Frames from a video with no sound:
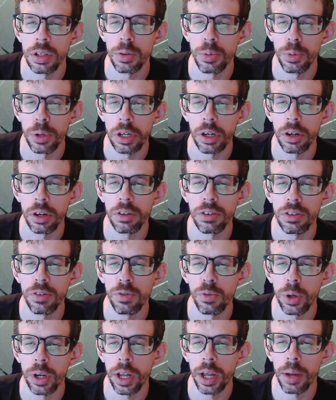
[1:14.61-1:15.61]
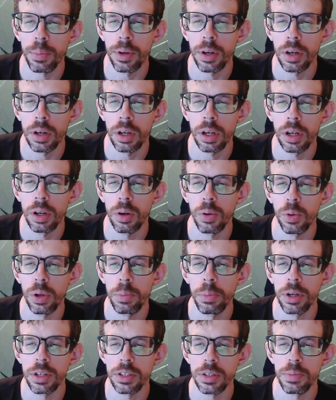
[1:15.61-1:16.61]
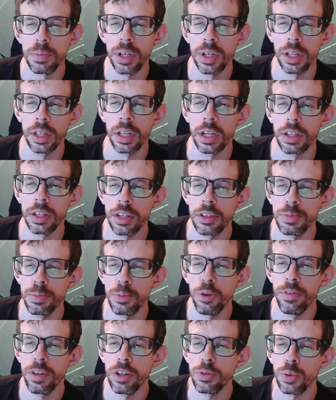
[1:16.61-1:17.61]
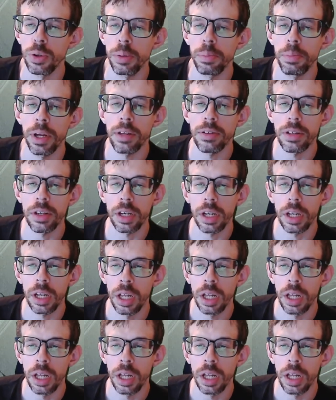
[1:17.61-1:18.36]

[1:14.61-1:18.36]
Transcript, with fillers: Regardless of what happened, we must admit that these movies were amazing